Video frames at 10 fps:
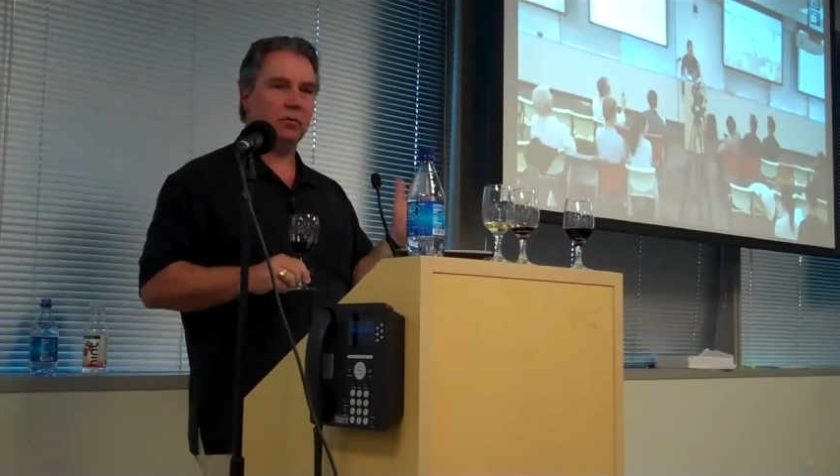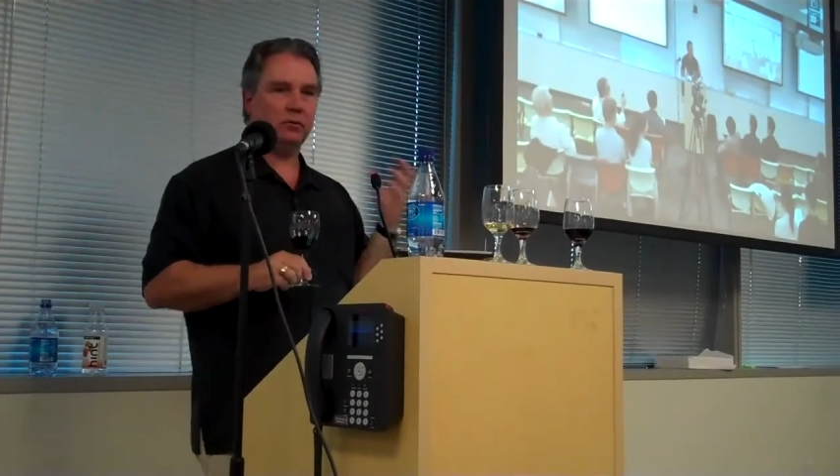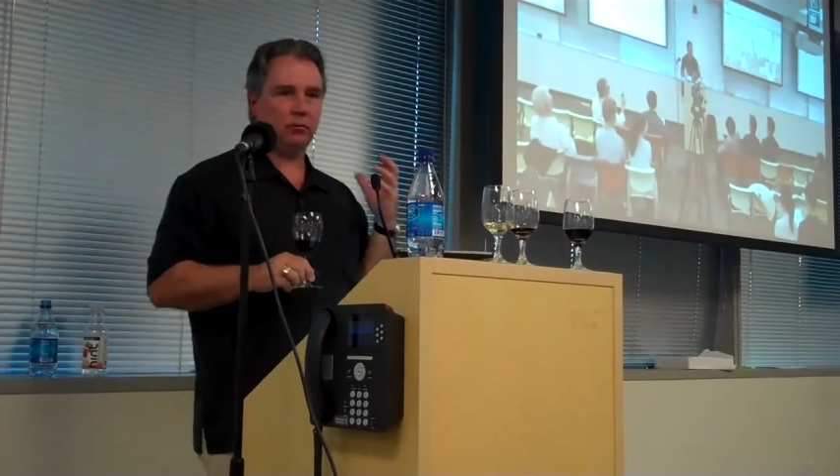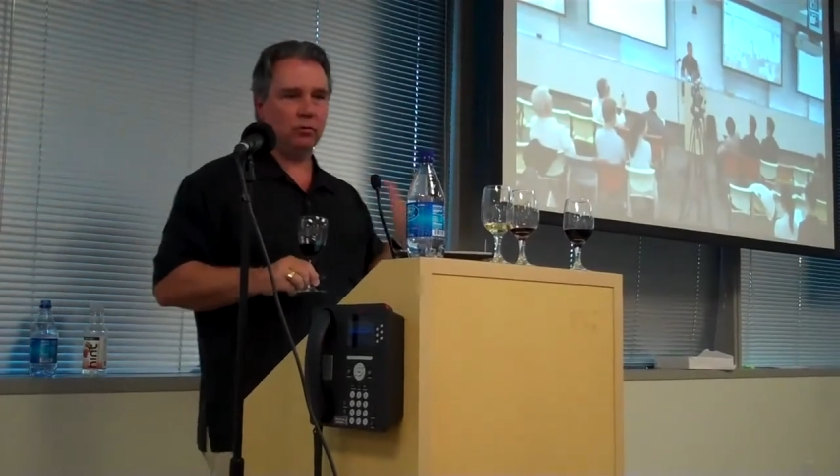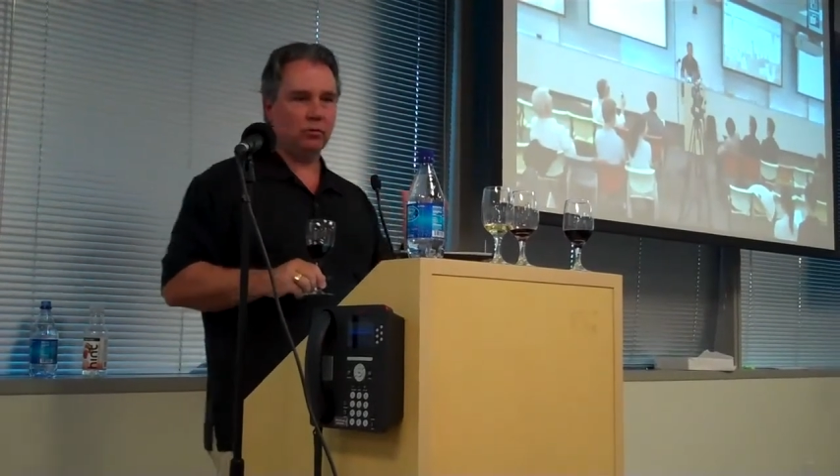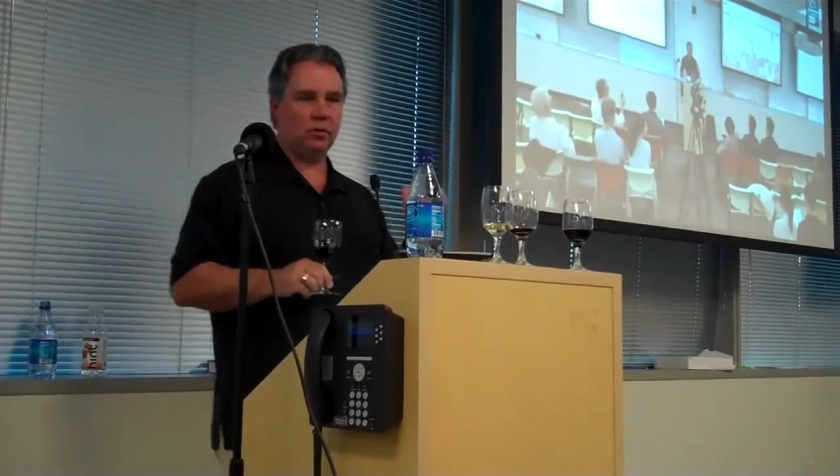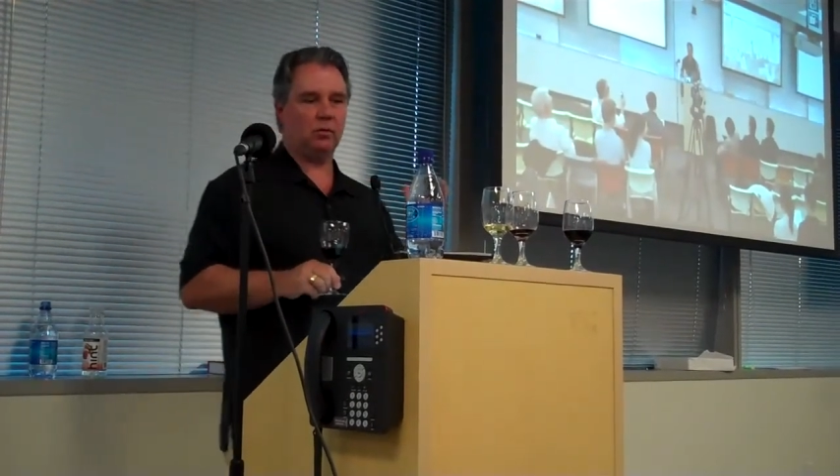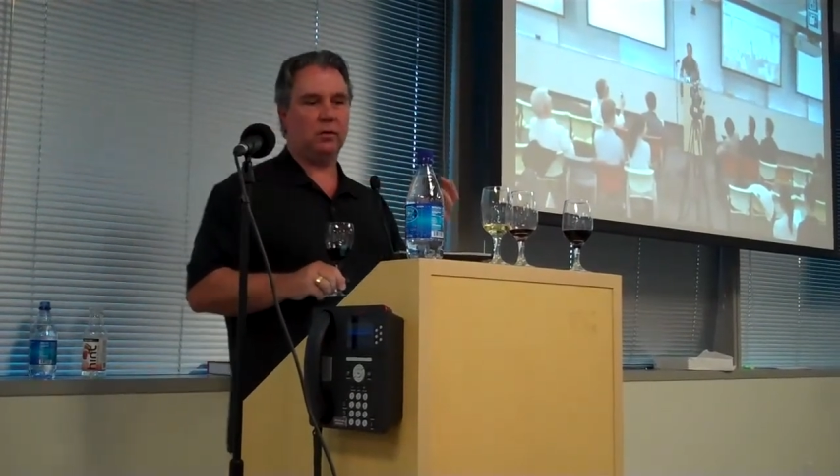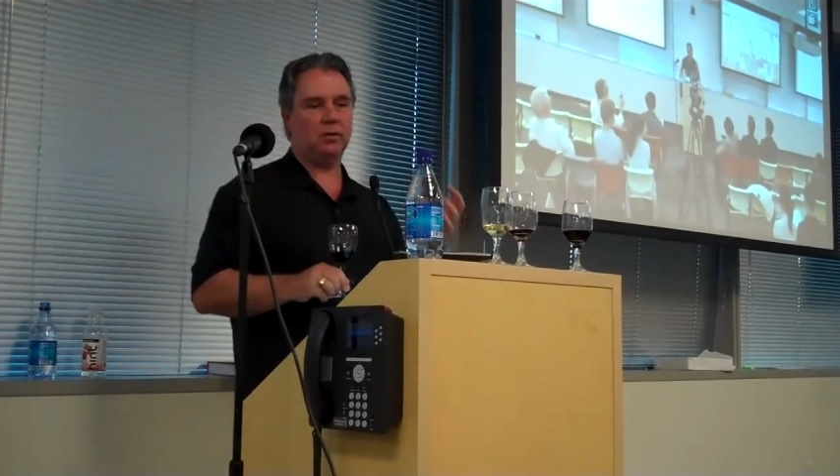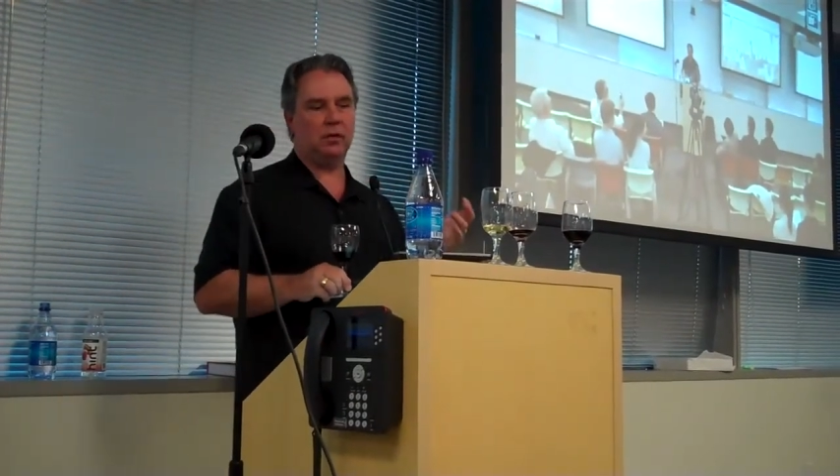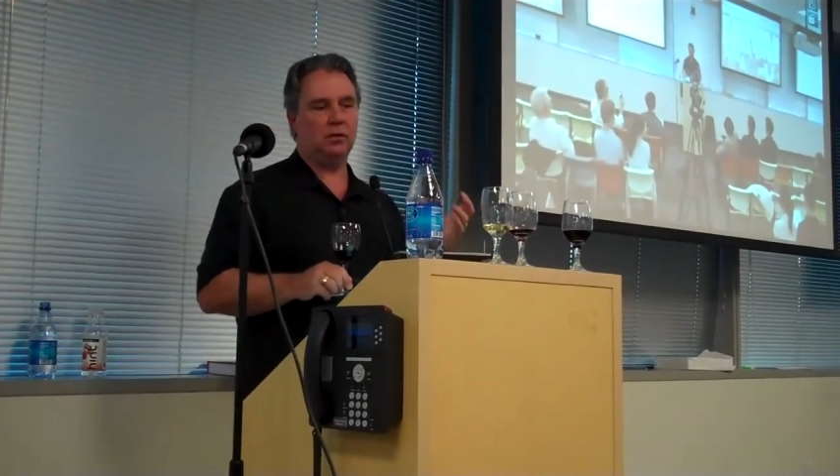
fruit in a wine,